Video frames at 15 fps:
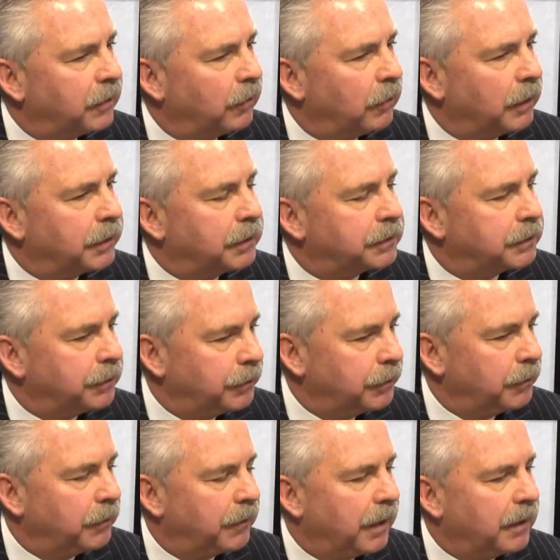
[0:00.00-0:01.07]
earlier to
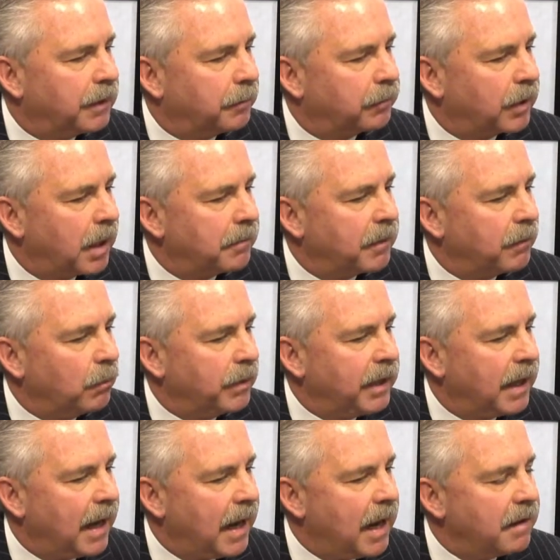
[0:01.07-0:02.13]
you, that the problem that we
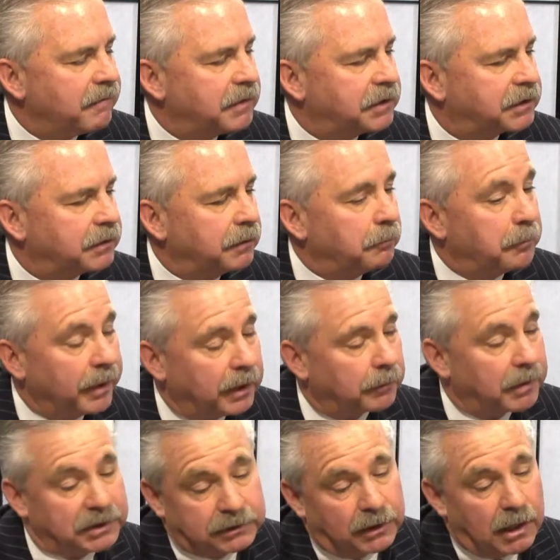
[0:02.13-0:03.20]
have is bigger
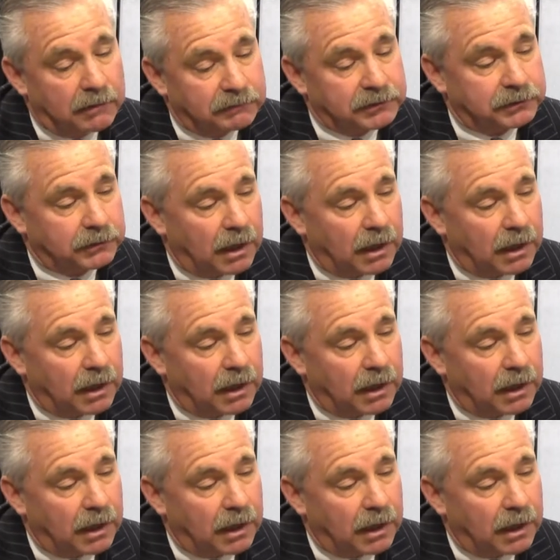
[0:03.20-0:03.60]
banks, and I was,